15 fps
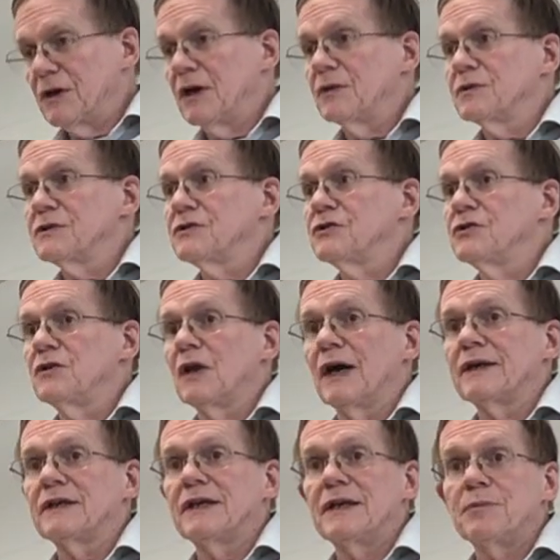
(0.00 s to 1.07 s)
Uh, would you
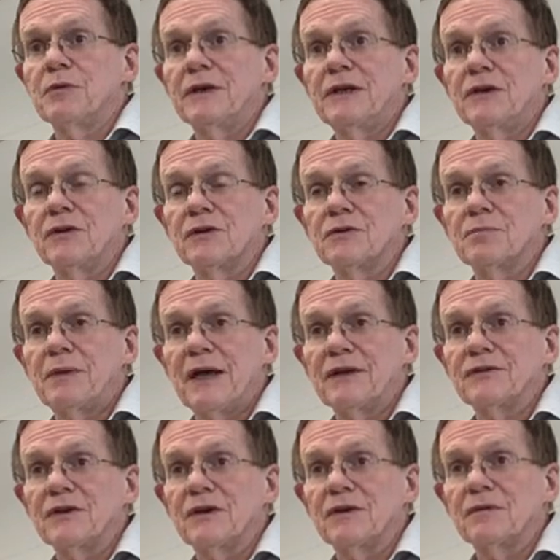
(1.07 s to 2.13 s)
like to keep reading or
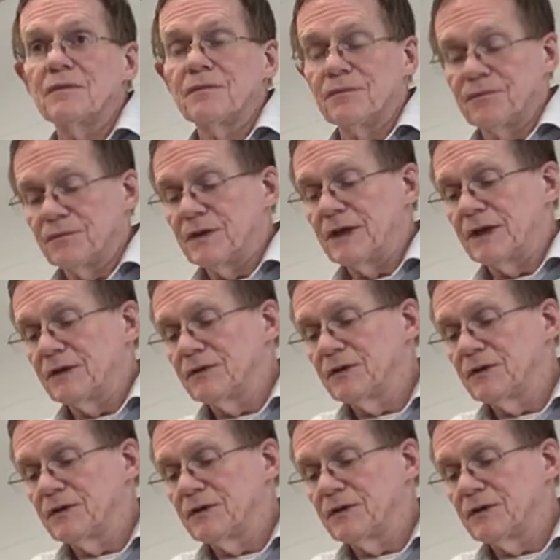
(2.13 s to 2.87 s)
pass it? Okay.